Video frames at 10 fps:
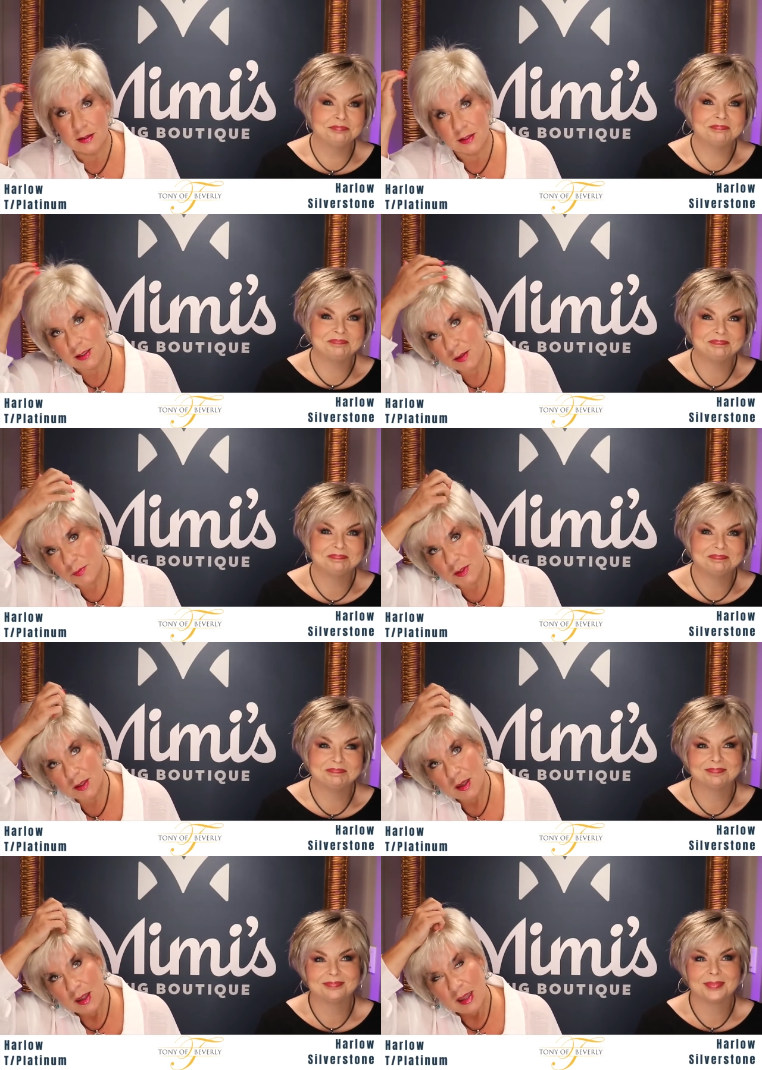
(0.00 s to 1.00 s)
Speaker 1: tipped.
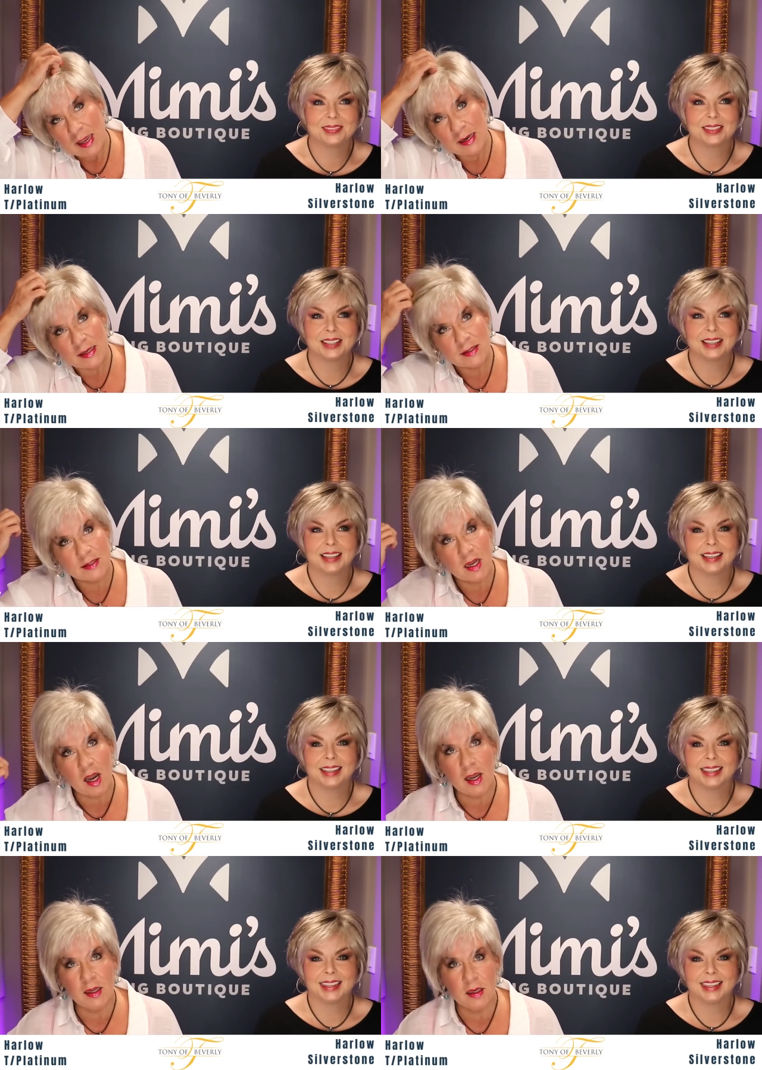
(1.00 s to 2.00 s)
And it's
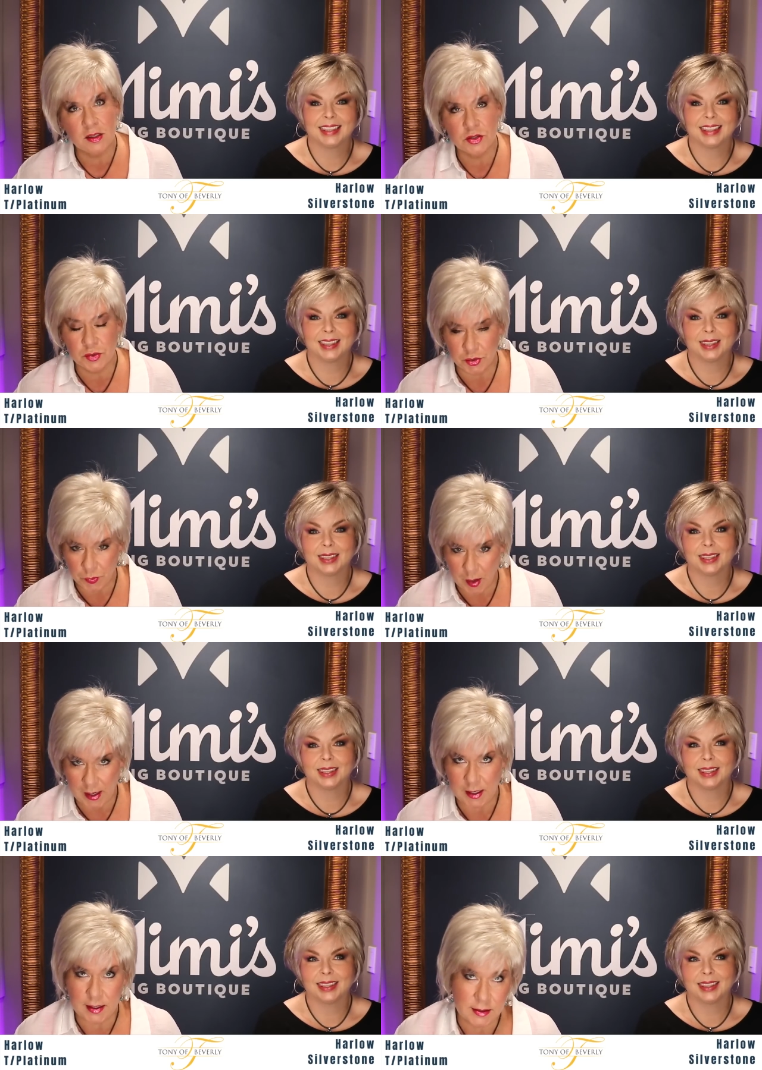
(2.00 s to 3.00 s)
not a true
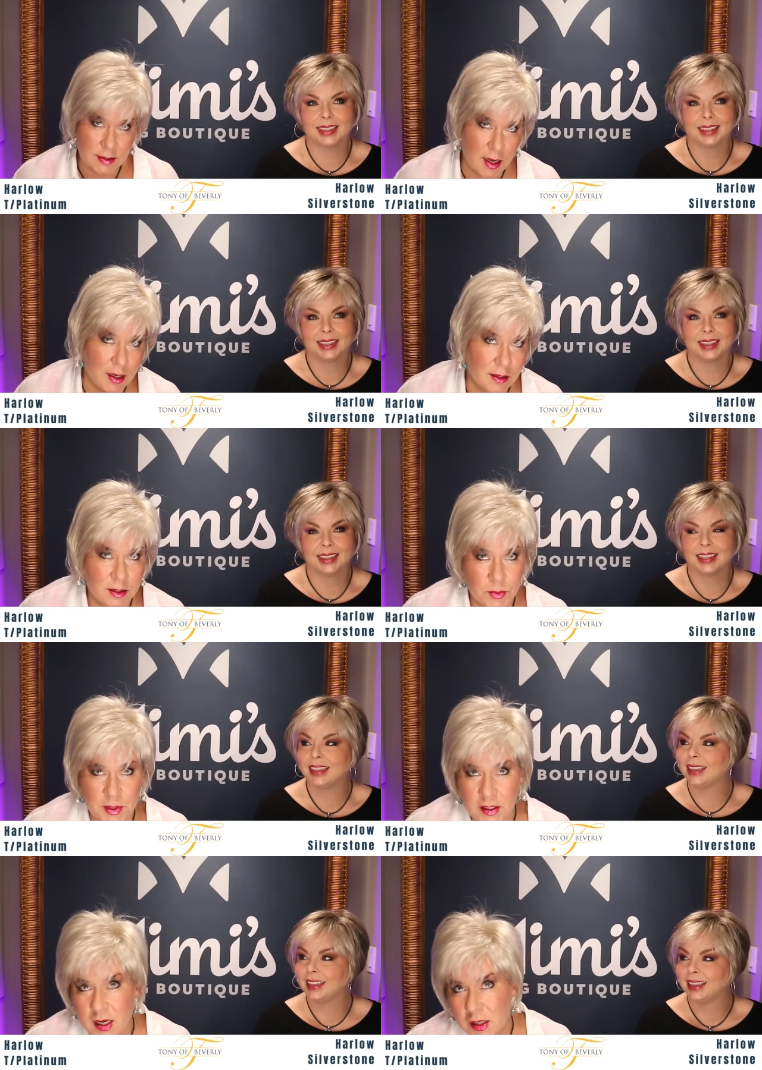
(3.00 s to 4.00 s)
white. It's got a little bit
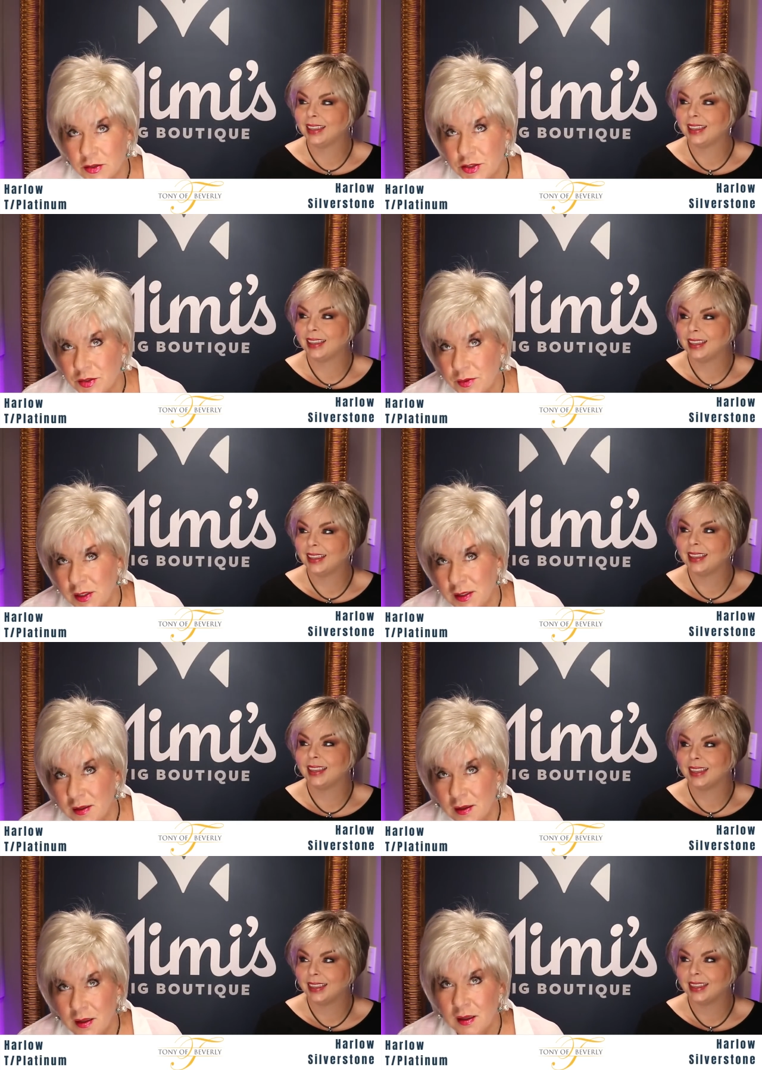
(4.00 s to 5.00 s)
of color to it.
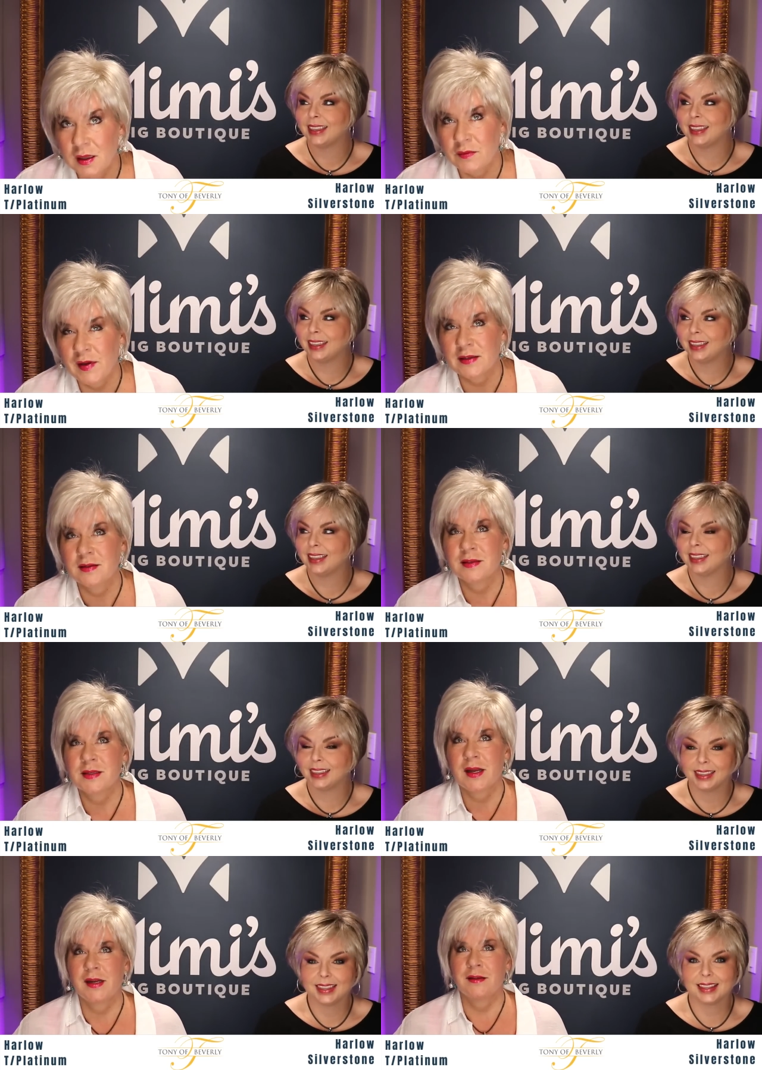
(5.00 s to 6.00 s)
In fact, in this
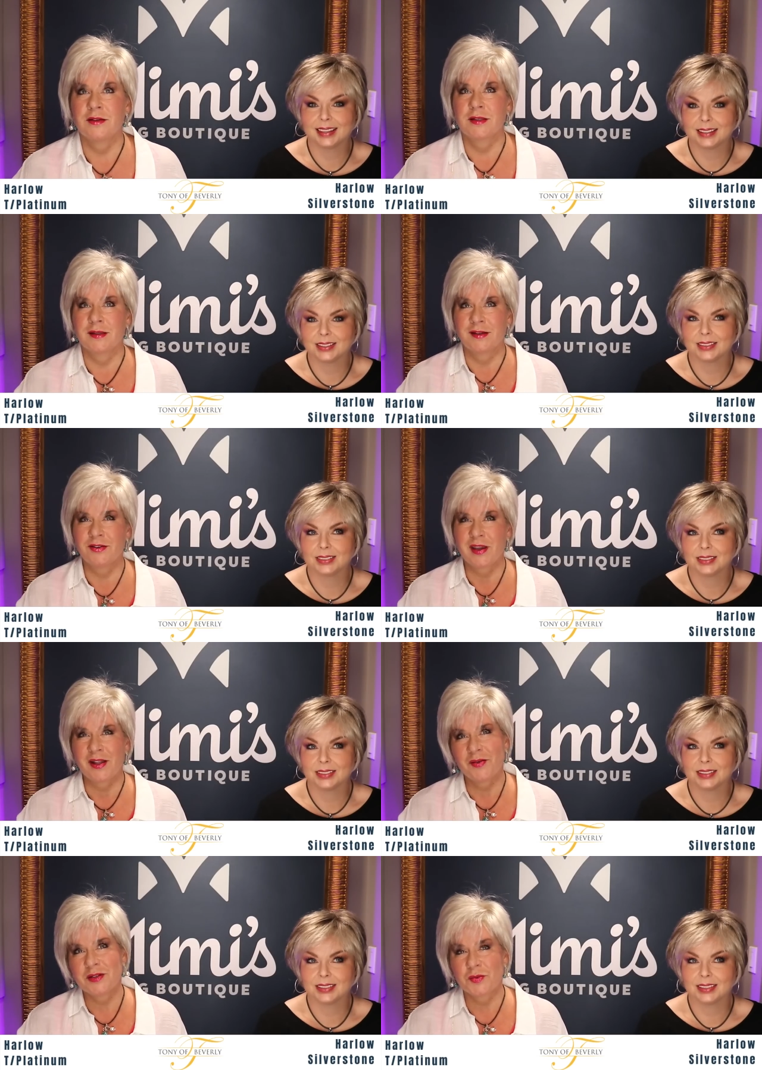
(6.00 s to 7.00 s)
light, it looks a little
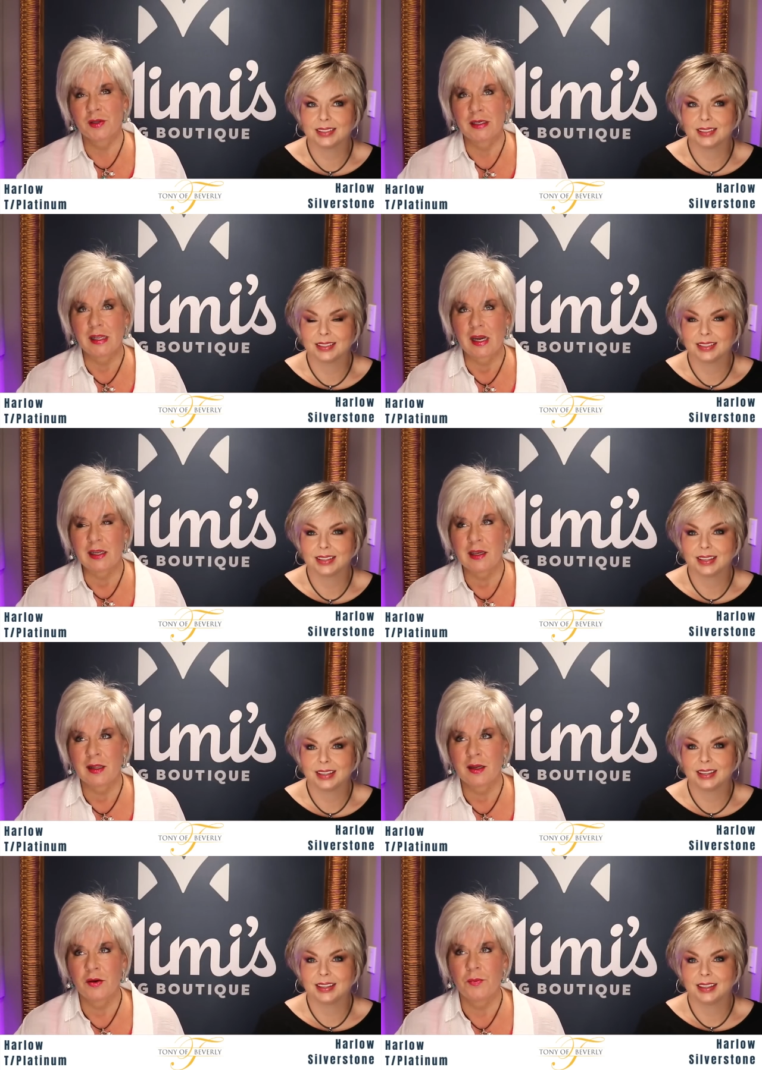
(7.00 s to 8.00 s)
yellow. It's really not
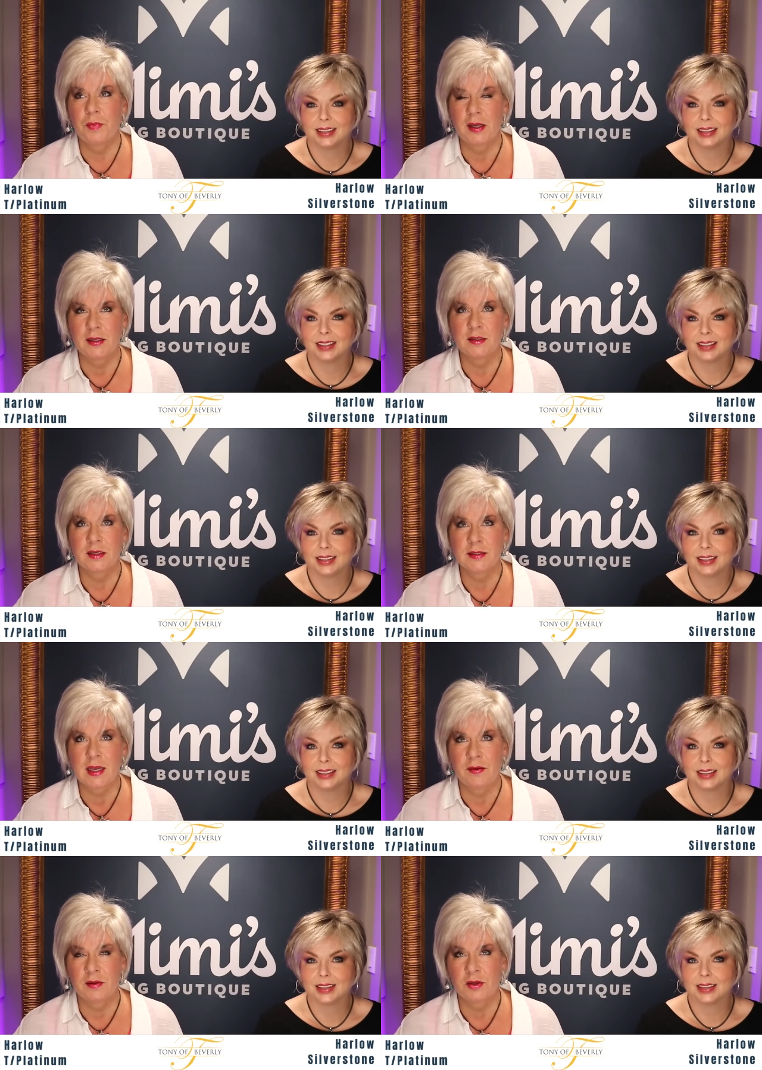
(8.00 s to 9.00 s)
yellow, but it does
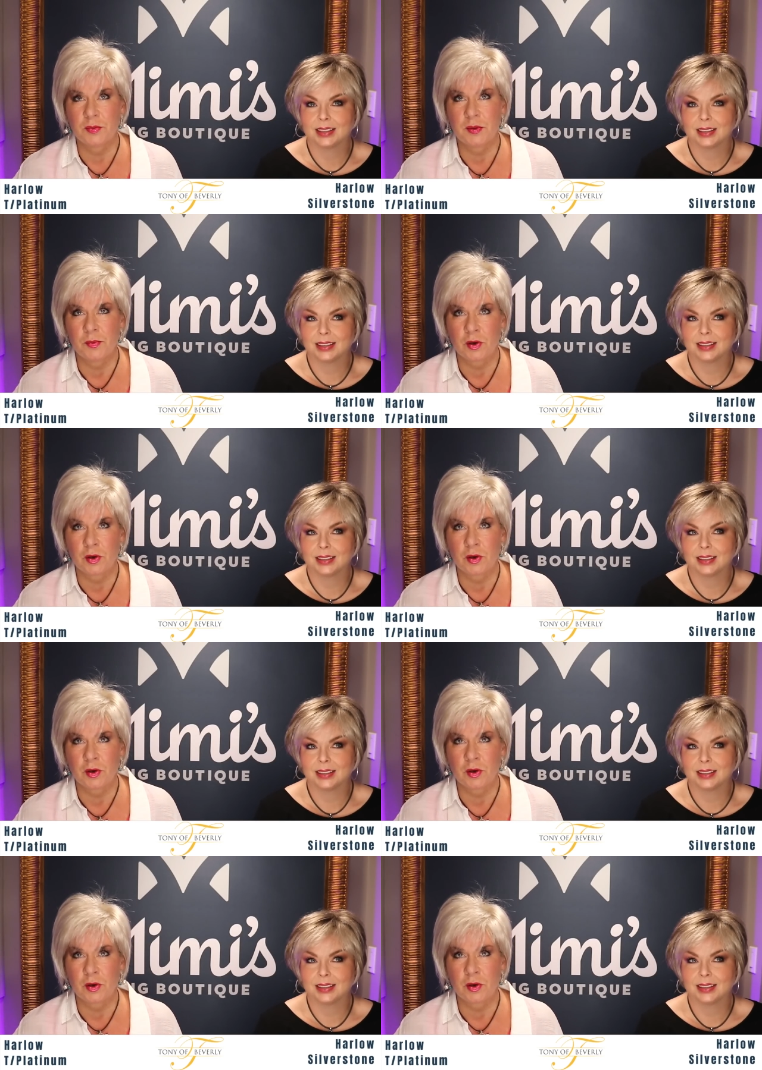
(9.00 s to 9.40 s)
have a little bit more